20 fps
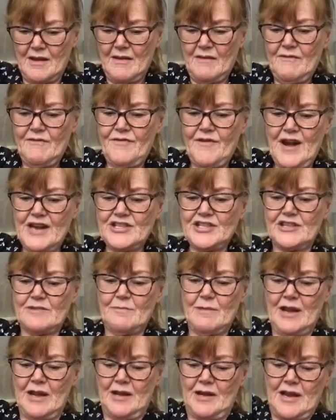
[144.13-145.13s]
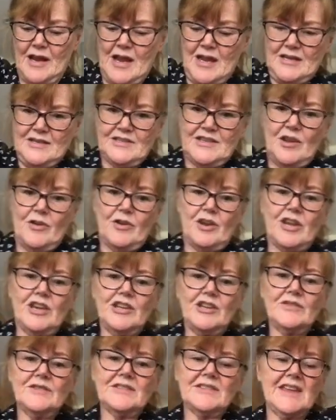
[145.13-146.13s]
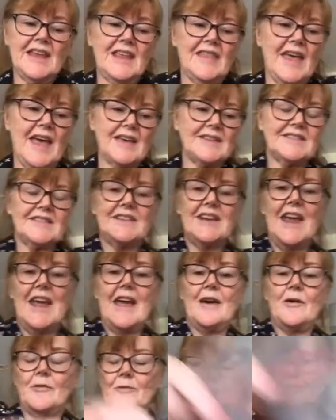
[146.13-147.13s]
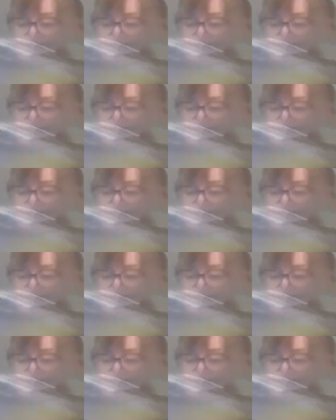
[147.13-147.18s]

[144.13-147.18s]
fresh milk. So can you see that's now